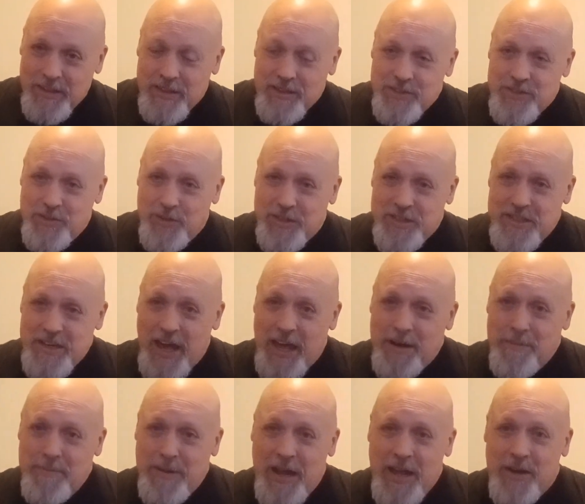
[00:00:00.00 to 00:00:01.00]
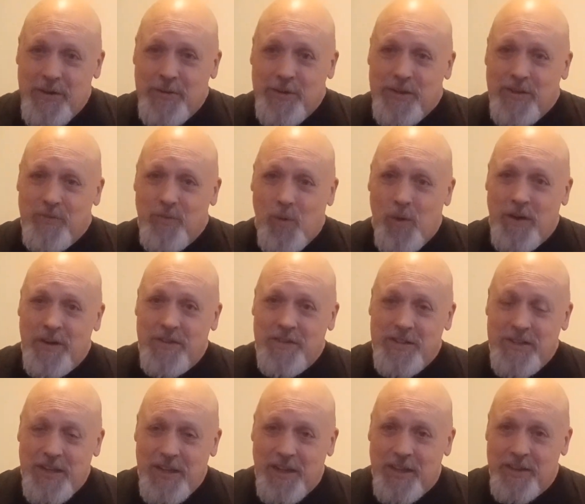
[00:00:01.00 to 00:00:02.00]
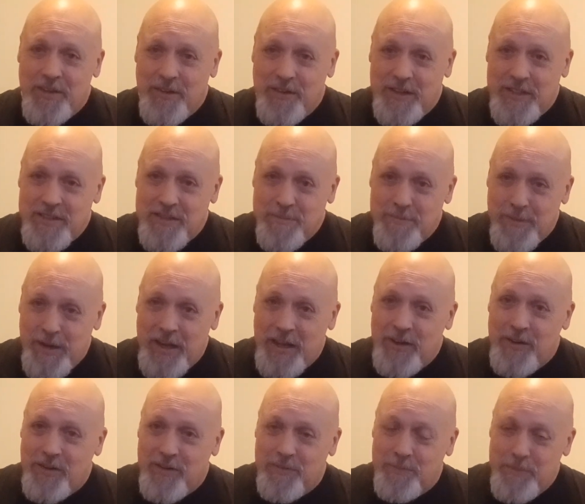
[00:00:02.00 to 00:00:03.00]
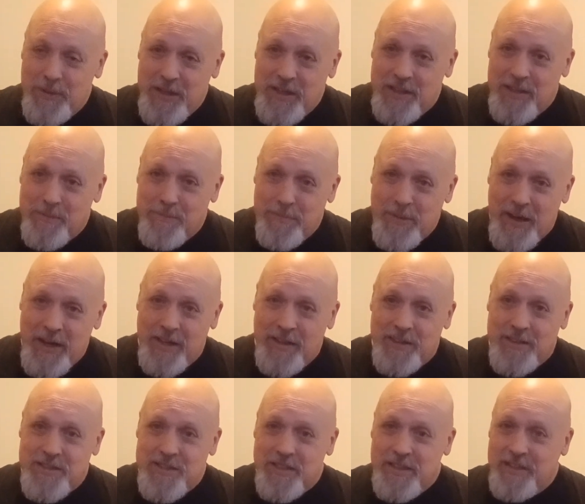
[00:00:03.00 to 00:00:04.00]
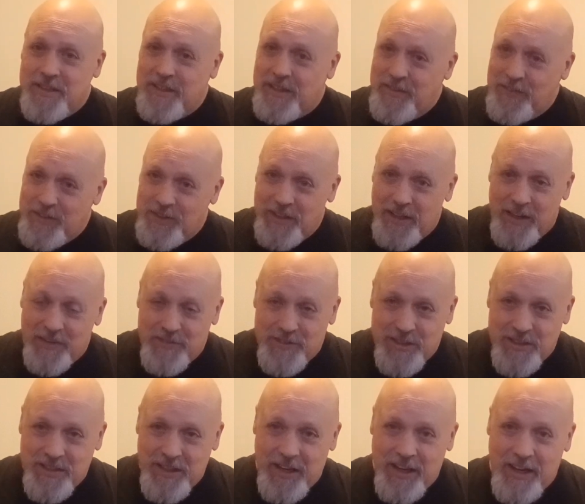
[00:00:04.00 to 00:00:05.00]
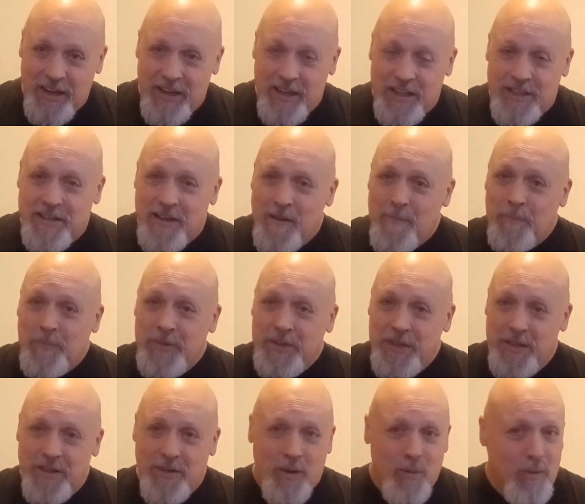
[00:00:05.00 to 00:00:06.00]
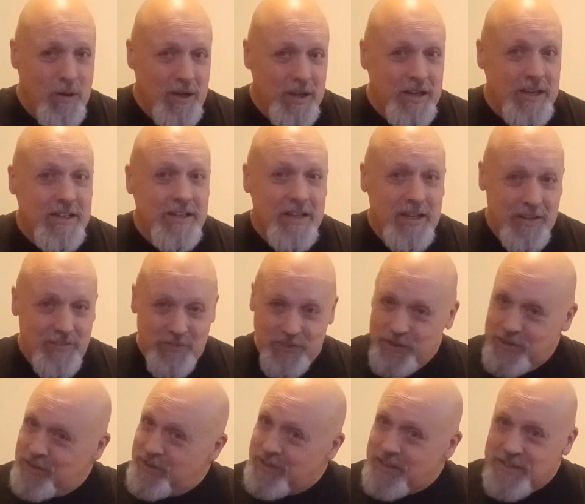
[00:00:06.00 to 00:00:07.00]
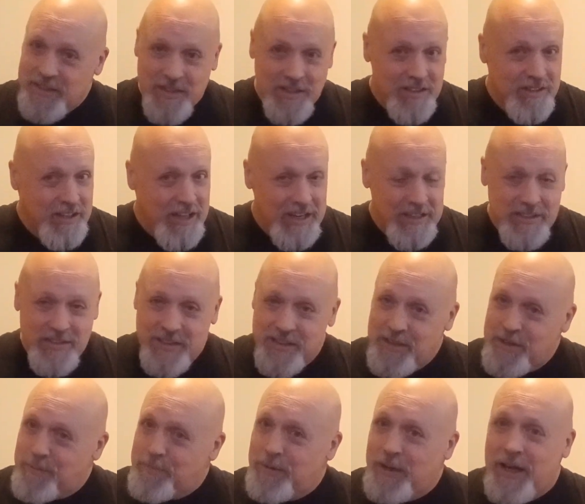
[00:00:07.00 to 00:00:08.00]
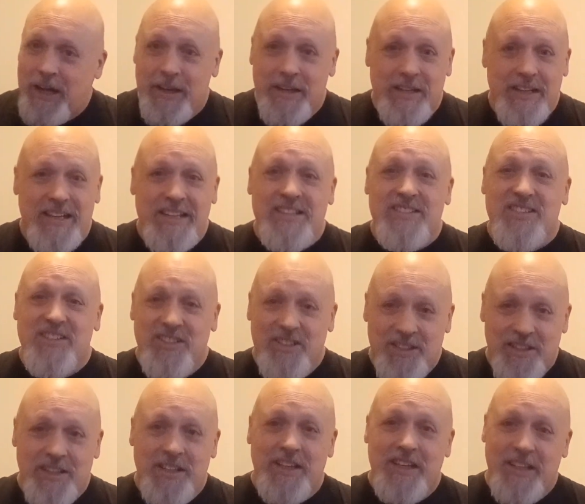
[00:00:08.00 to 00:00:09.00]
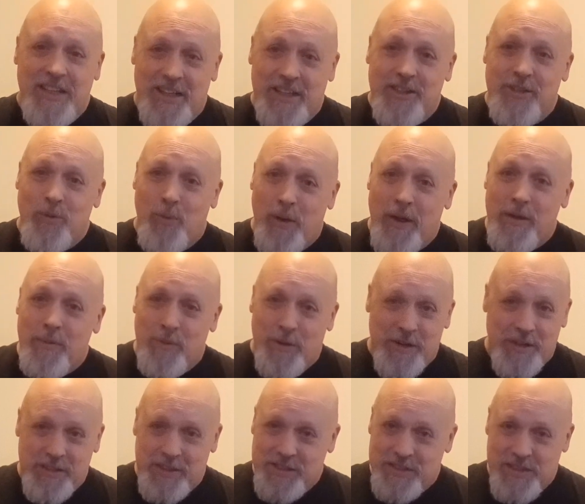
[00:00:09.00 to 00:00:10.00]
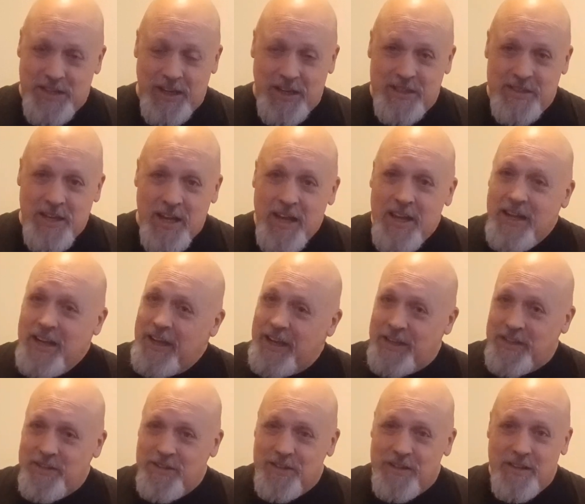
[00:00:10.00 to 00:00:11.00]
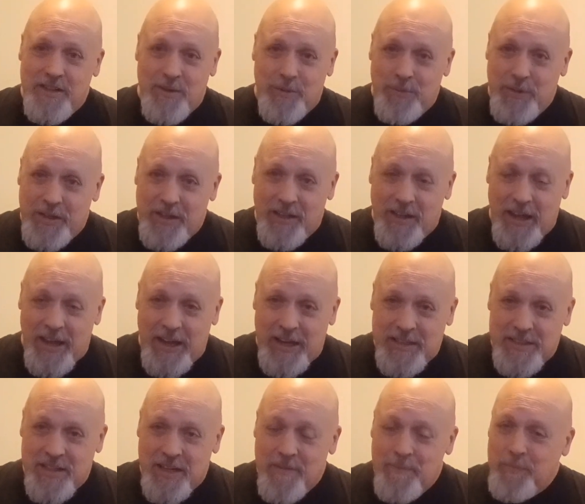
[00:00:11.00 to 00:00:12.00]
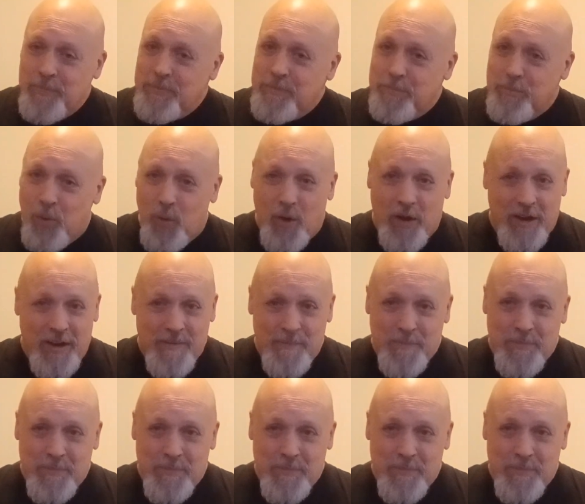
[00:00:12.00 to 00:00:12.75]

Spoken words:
So it's not a matter of one or the other. It's a matter of being in balance and living life today. And you know what? If you're neglecting your body, it's going to get in the way one of these days. And you're going to realize, boy,